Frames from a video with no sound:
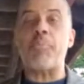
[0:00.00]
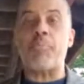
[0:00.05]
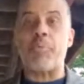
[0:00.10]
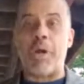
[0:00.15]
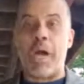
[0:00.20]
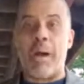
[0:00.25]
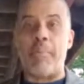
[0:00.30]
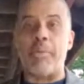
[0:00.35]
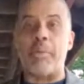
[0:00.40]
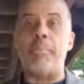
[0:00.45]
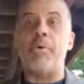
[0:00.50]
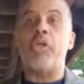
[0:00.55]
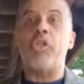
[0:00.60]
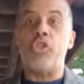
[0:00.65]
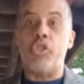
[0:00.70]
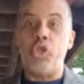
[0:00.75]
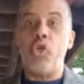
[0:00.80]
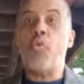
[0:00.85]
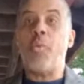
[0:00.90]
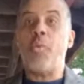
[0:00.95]
a problem,
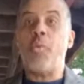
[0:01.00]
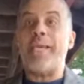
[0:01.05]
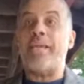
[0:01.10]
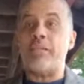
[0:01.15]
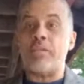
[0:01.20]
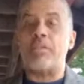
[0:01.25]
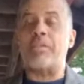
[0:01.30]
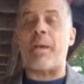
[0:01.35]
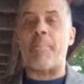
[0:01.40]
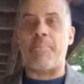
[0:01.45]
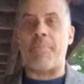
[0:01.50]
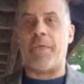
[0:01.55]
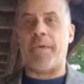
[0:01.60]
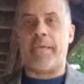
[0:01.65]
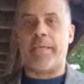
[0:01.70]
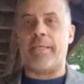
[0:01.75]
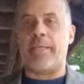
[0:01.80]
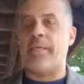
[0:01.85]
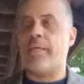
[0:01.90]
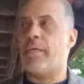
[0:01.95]
doing
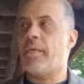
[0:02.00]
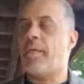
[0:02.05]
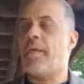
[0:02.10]
something,